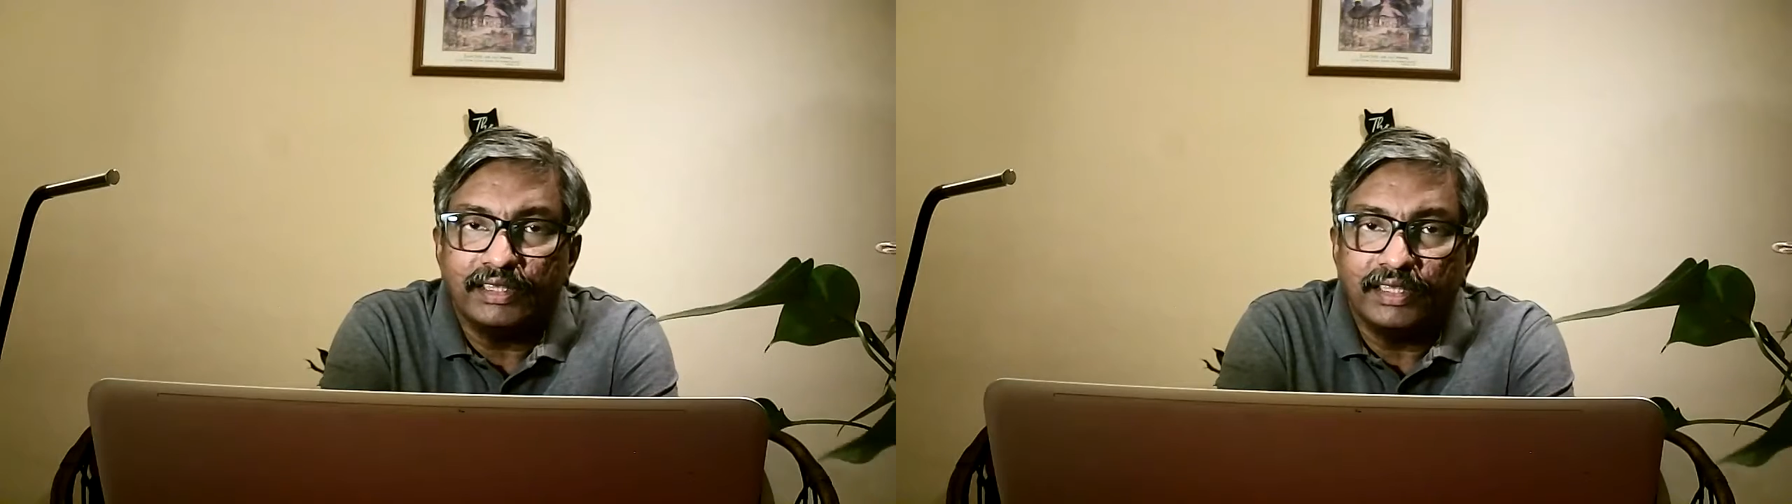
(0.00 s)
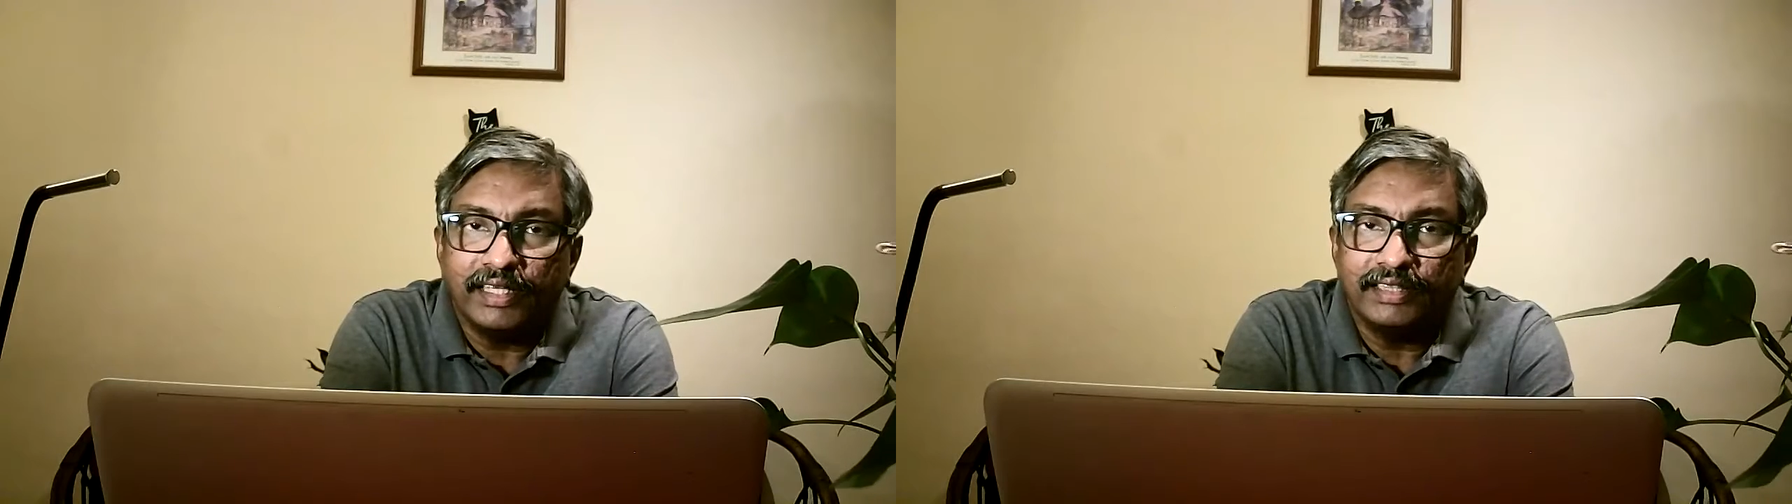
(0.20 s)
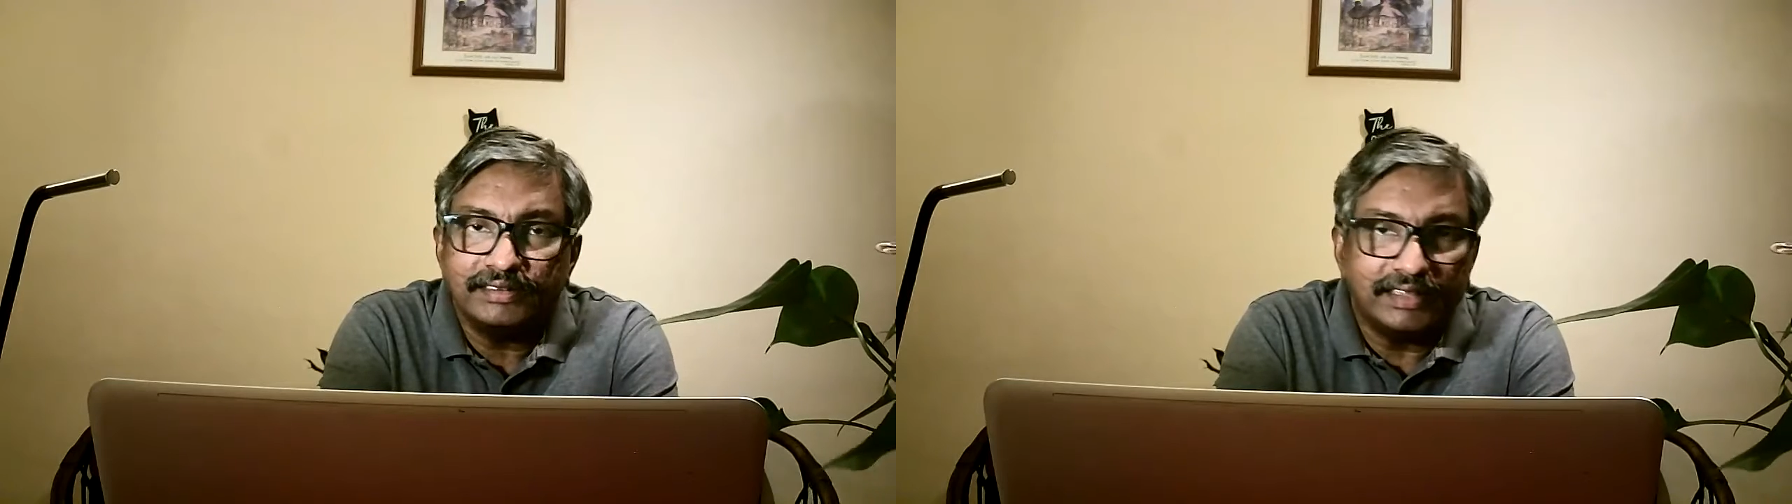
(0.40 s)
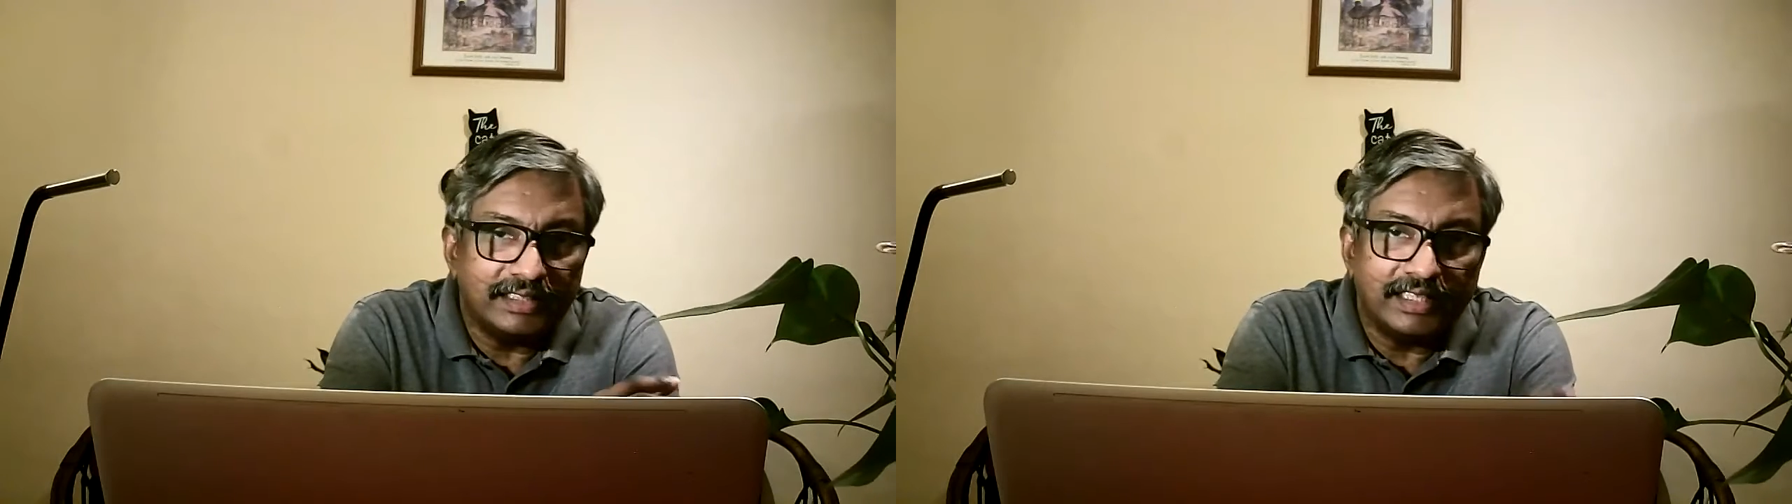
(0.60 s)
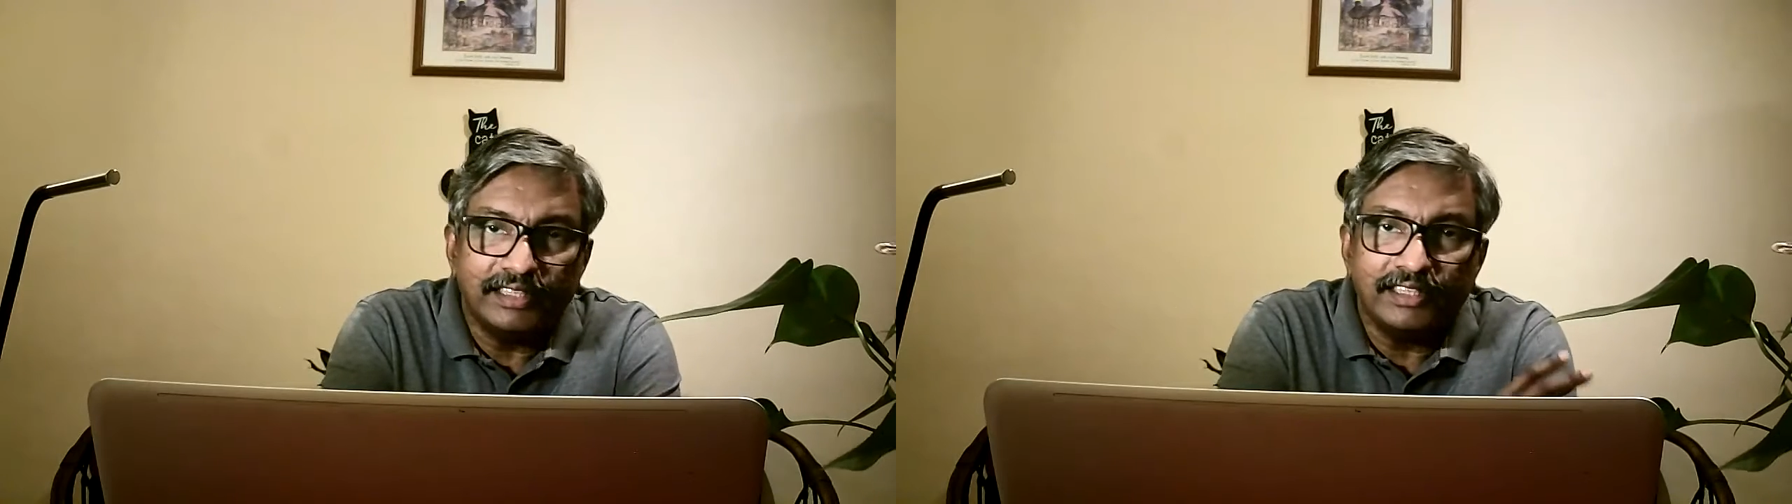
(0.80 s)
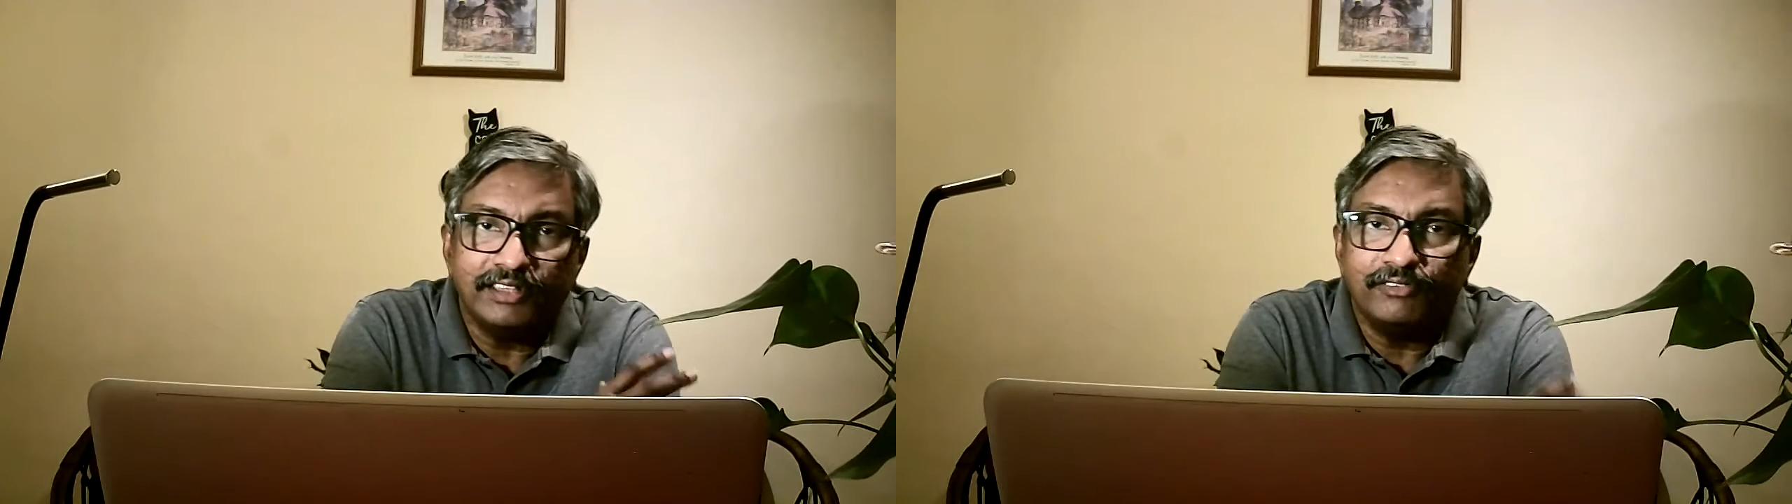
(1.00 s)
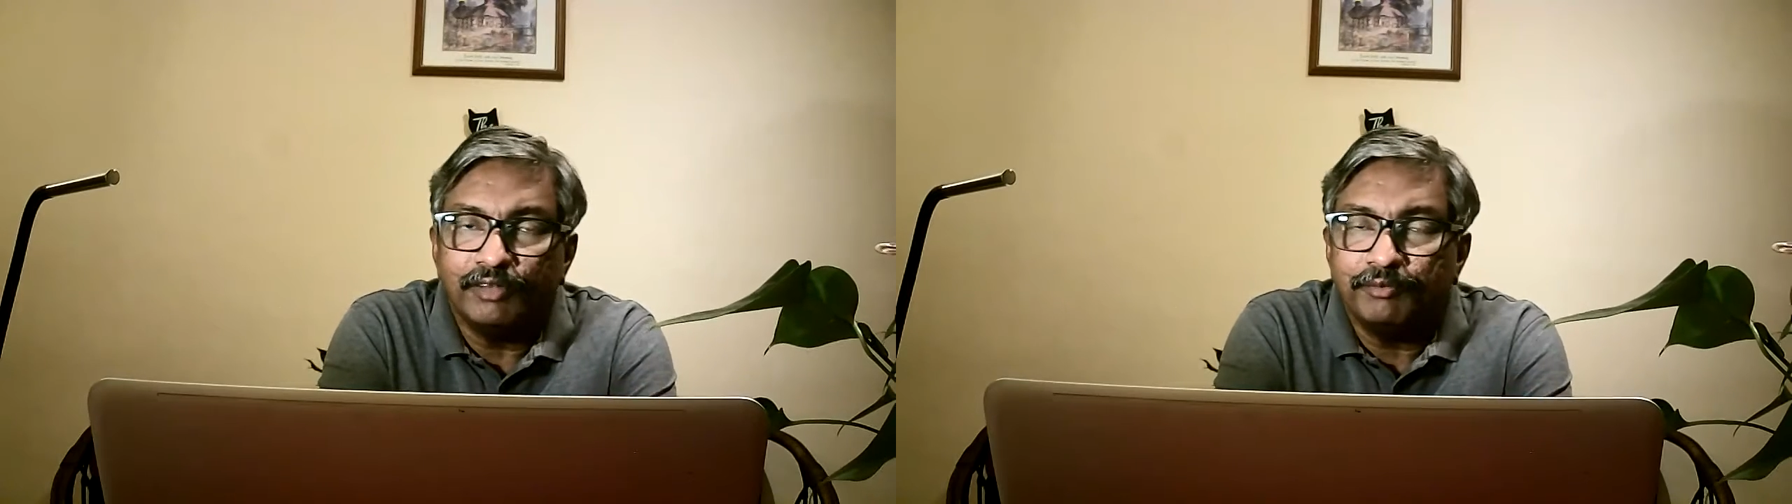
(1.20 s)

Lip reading: their lands and taking away